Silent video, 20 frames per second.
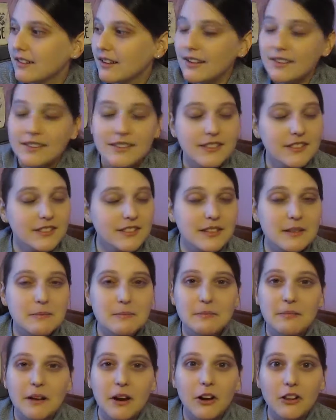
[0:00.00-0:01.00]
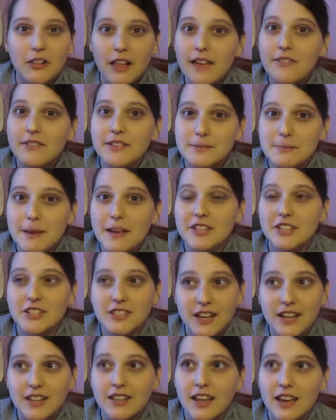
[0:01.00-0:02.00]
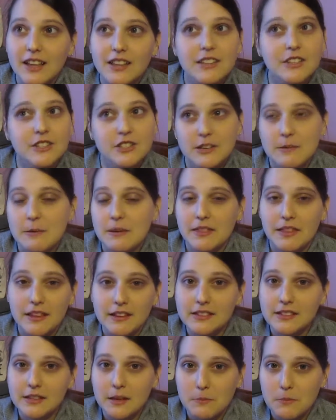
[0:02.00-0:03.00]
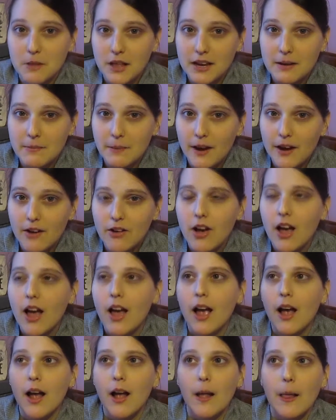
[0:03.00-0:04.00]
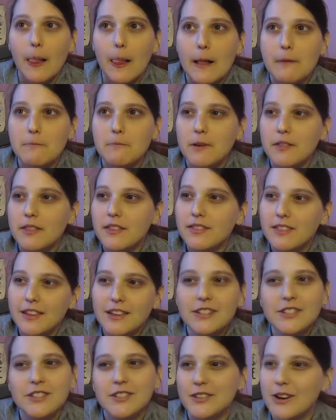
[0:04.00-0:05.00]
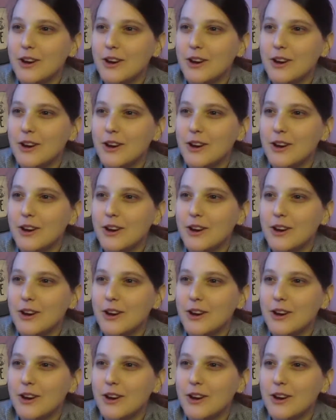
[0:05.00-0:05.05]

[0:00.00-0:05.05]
it's just um, her life is a mess. She's got a lot of legitimate things to complain about, but the things she